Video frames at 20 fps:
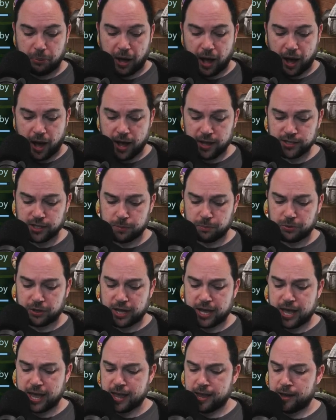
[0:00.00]

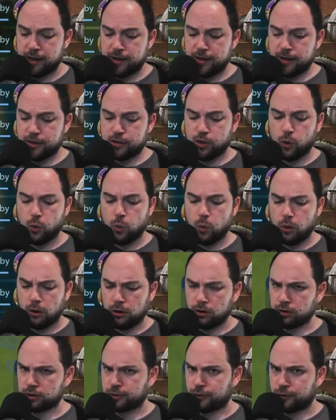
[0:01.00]
possibly the
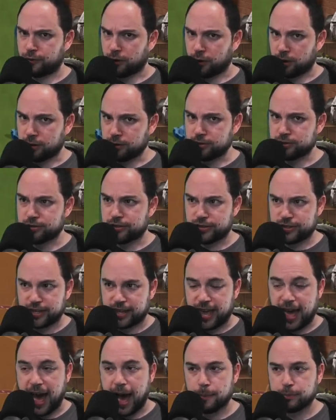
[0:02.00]
world first to
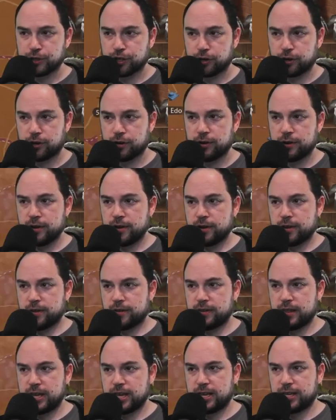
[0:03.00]
capture
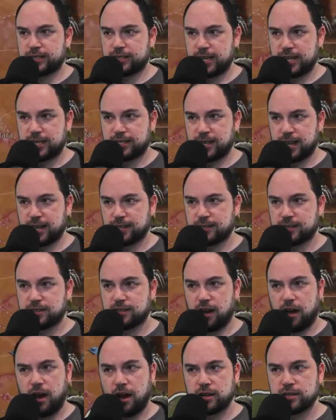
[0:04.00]
the city-states and
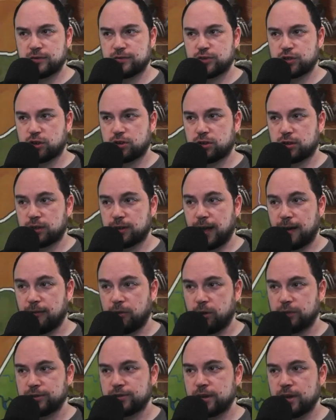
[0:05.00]
docks of certain
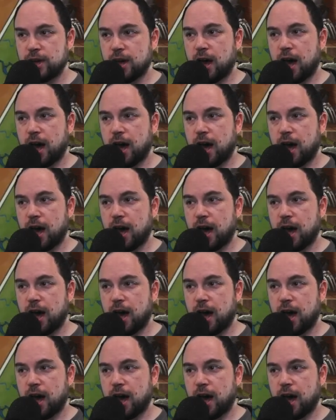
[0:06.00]
levels.